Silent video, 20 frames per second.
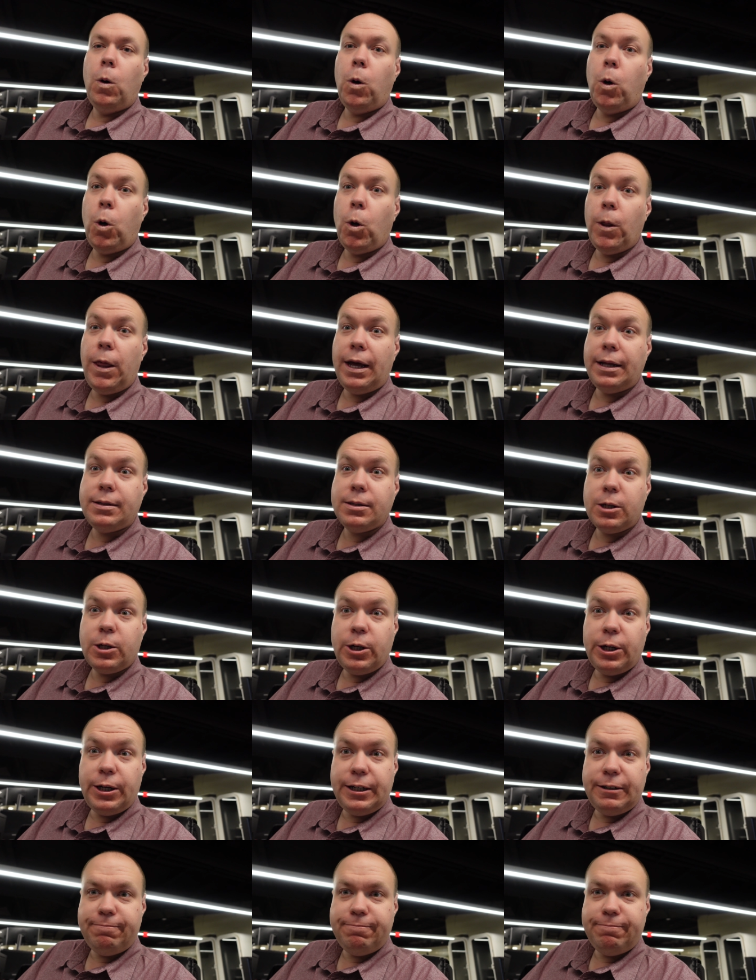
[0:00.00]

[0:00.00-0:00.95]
Oh, that's good.